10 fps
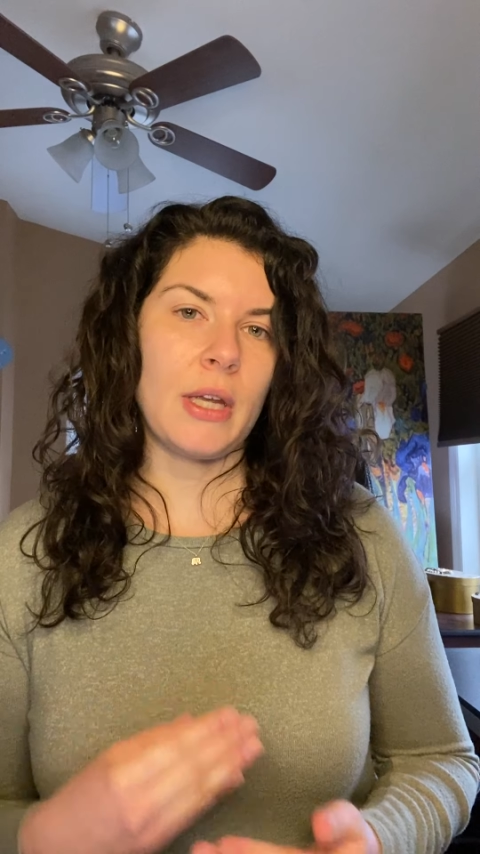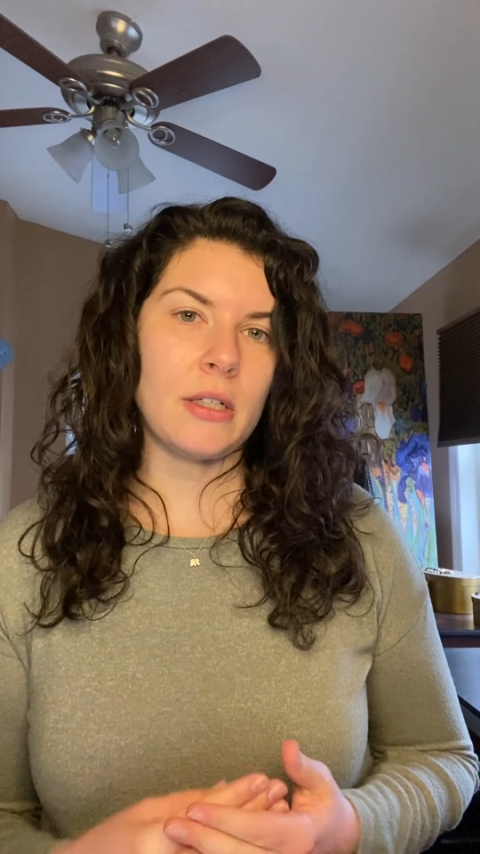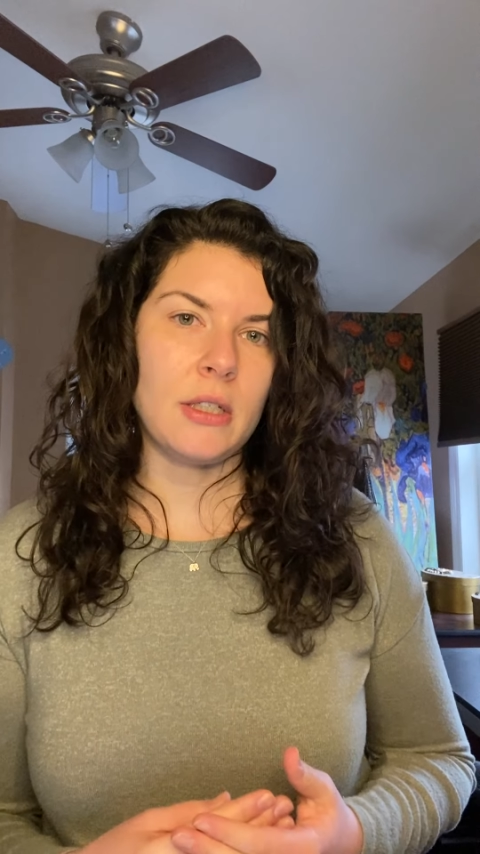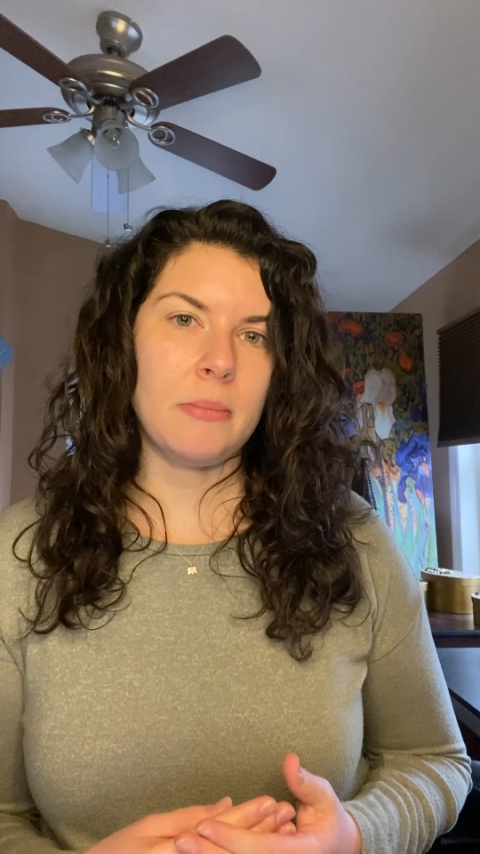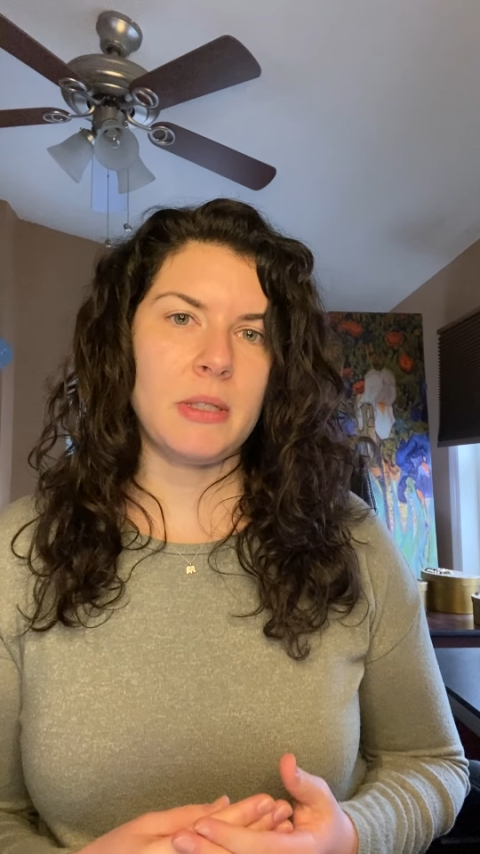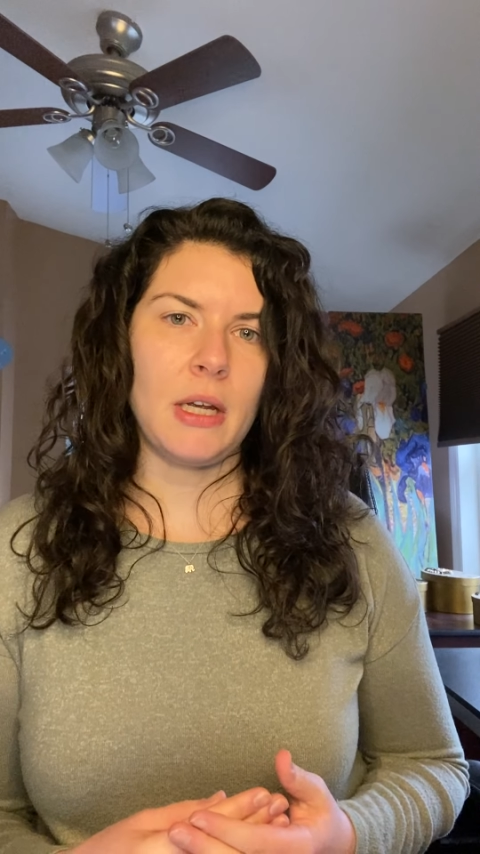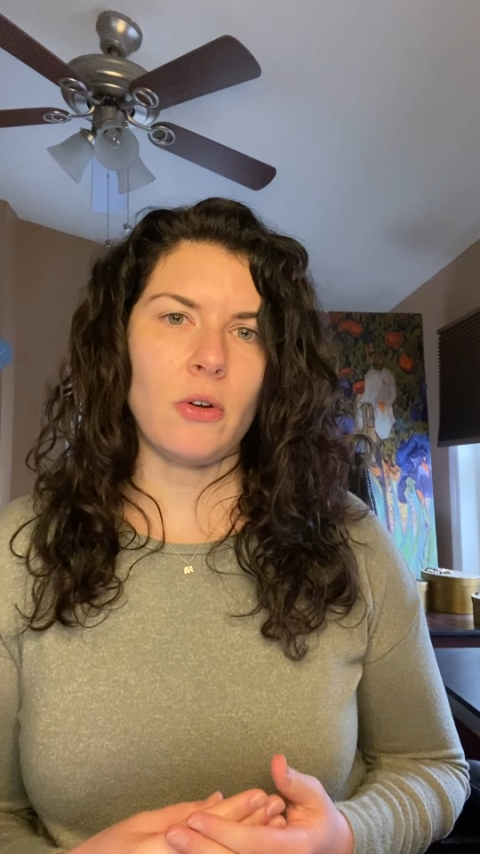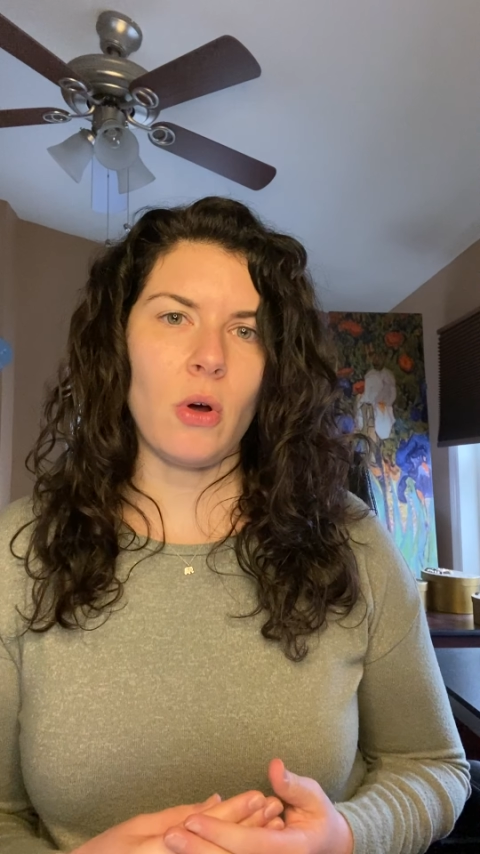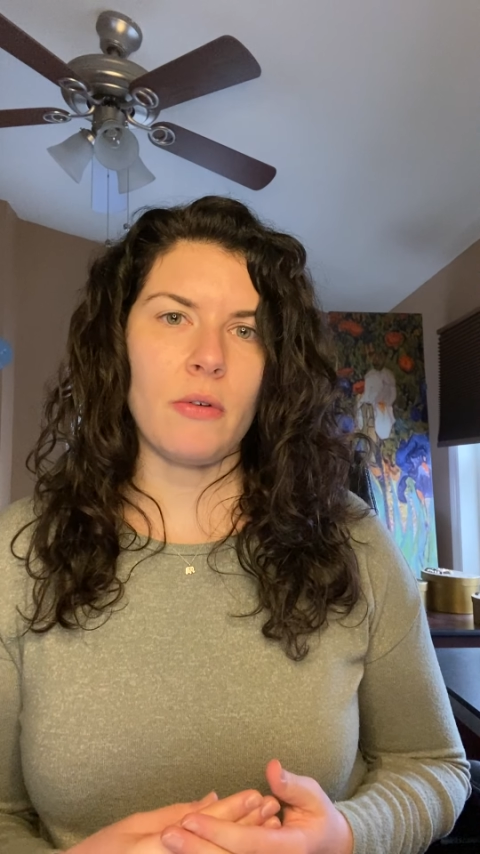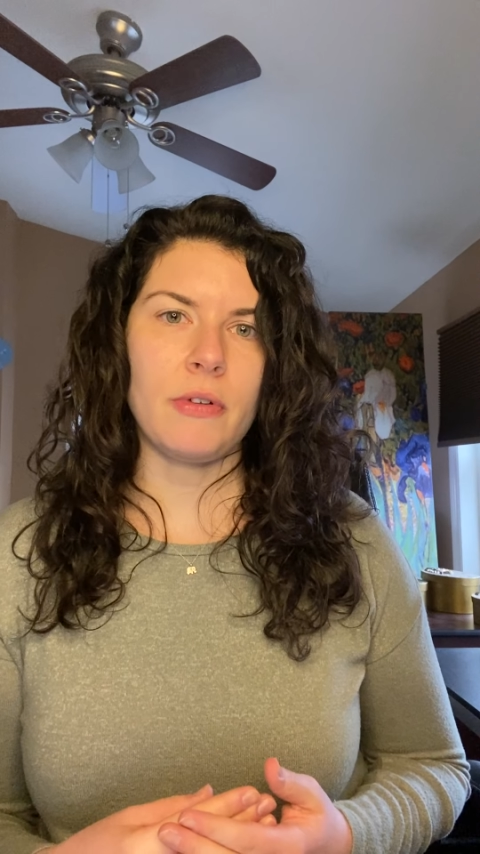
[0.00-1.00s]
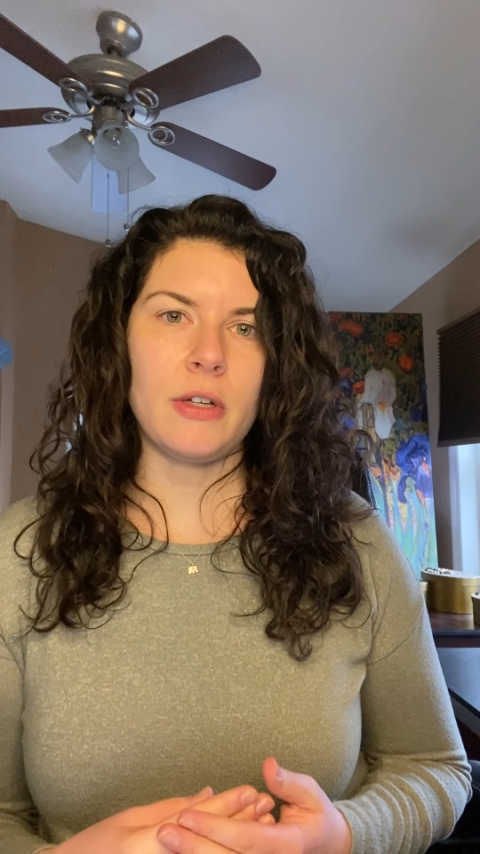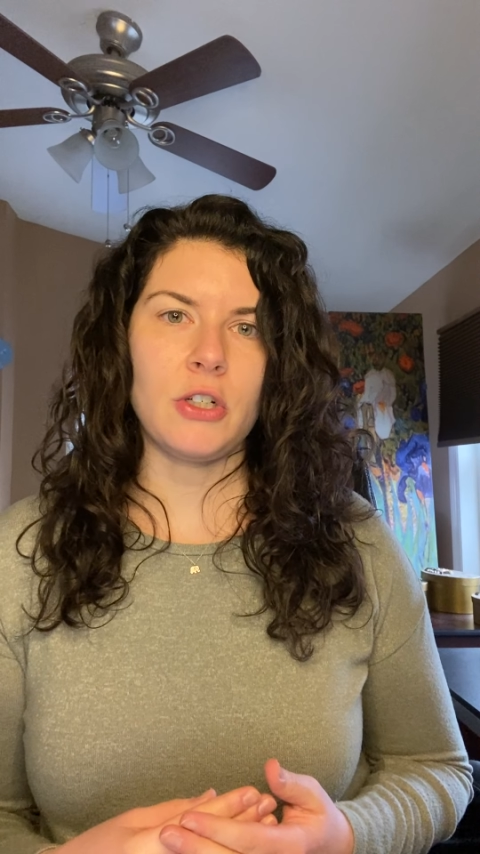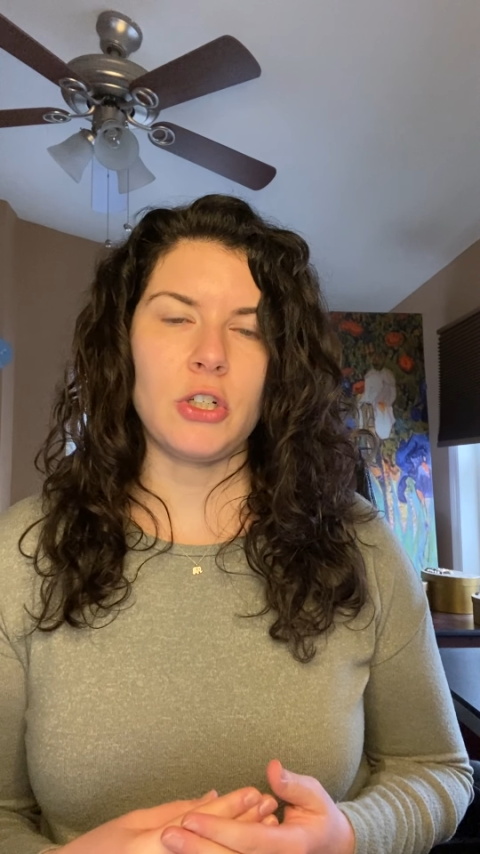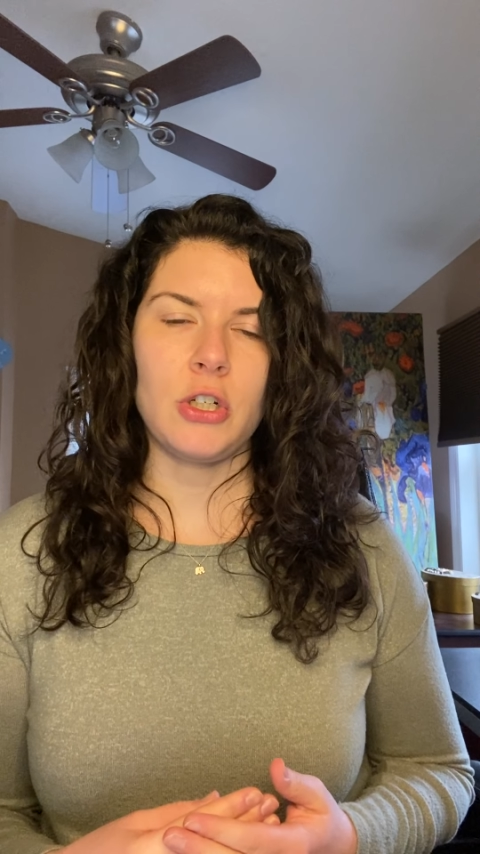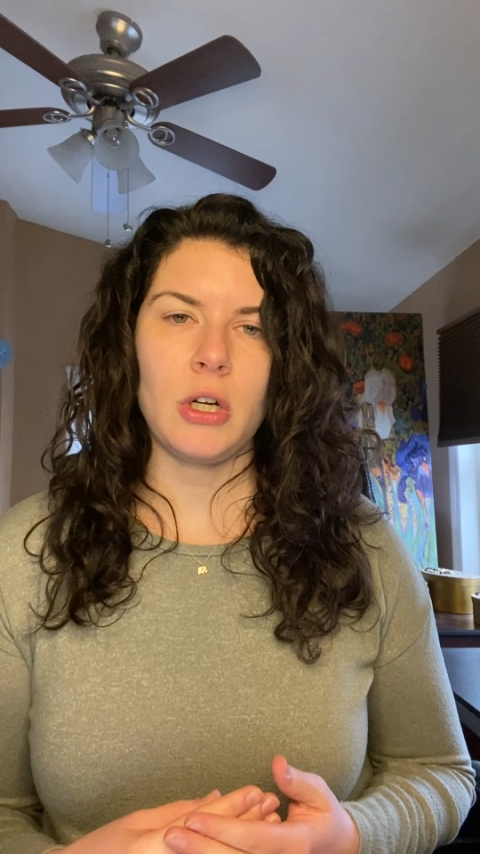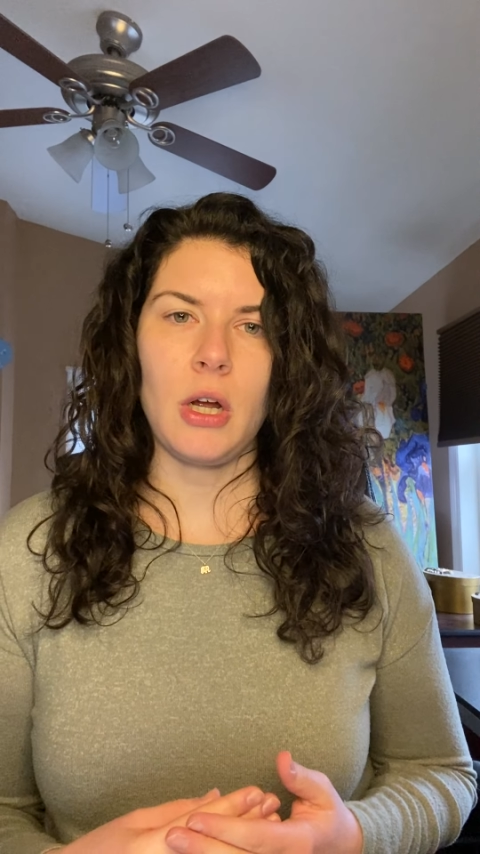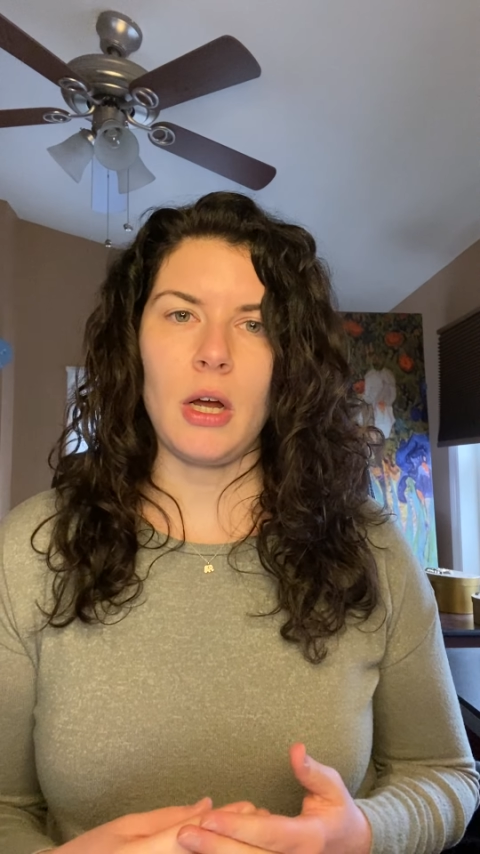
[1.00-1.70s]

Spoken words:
guests seem standoffish.